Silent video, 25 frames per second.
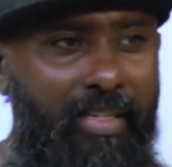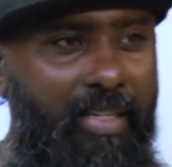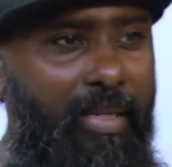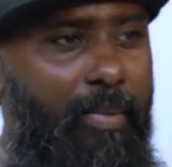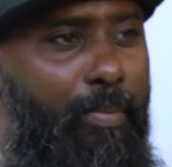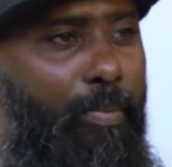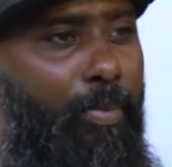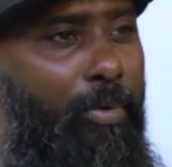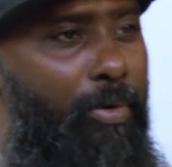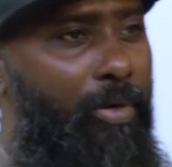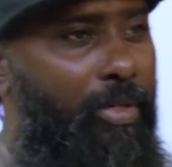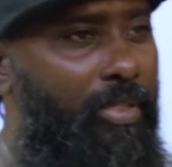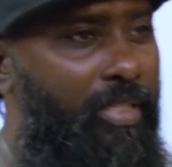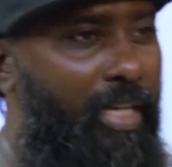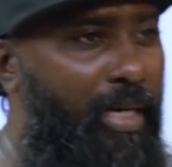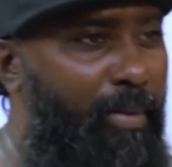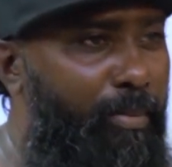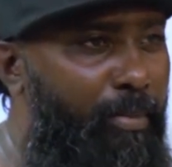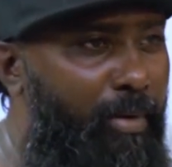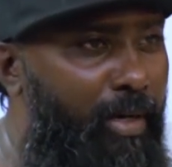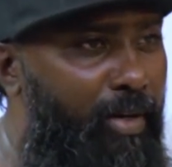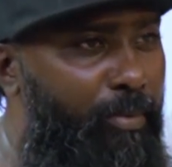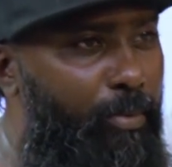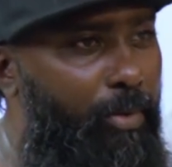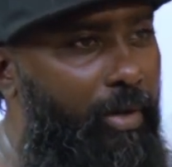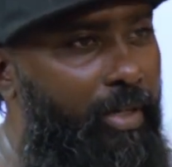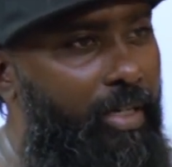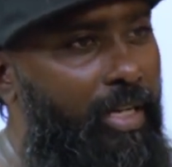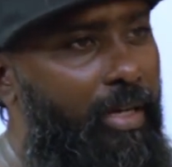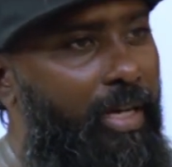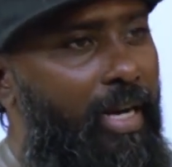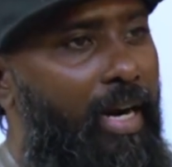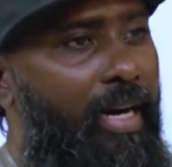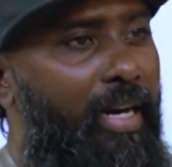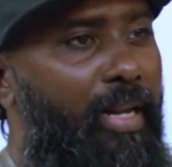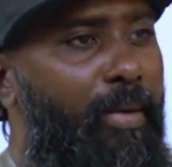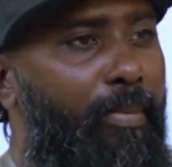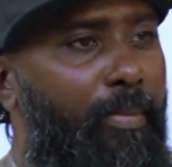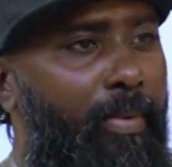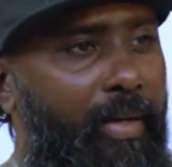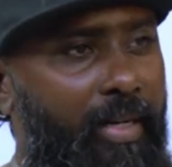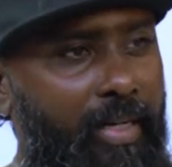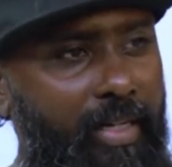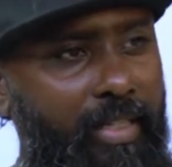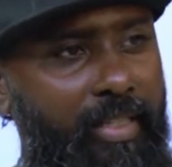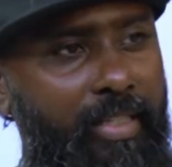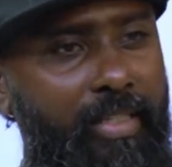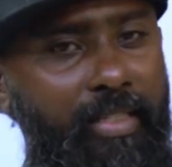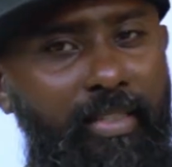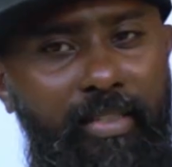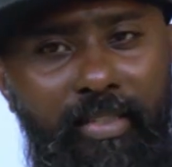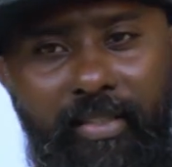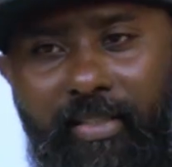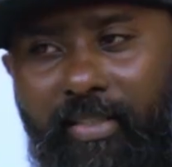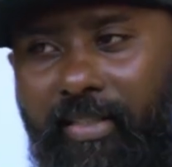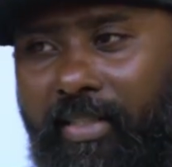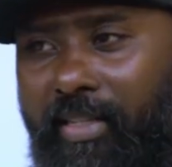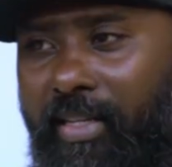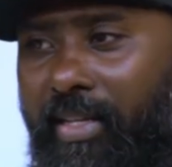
Ippo sunburn potta kaanam poirudhu.